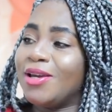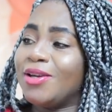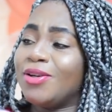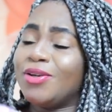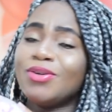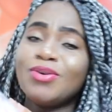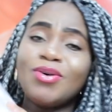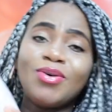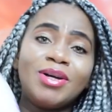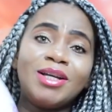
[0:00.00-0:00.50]

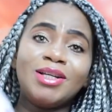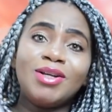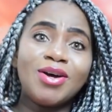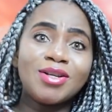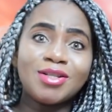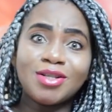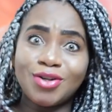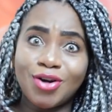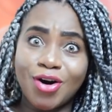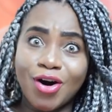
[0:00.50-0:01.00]
you know, it
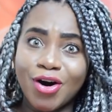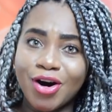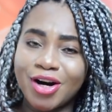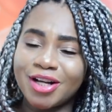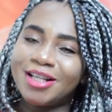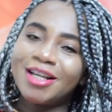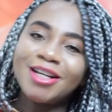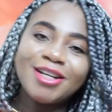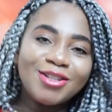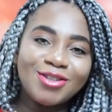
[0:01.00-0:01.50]
doesn't
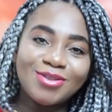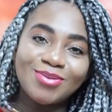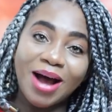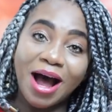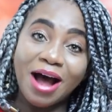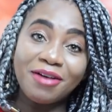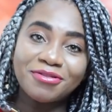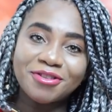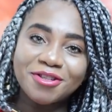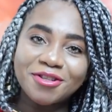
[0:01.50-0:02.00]
hurt to
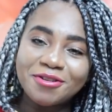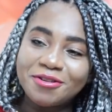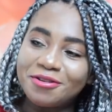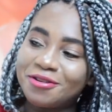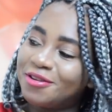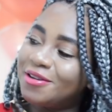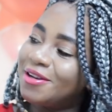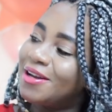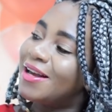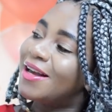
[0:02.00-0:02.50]
have
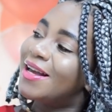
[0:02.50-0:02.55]
two.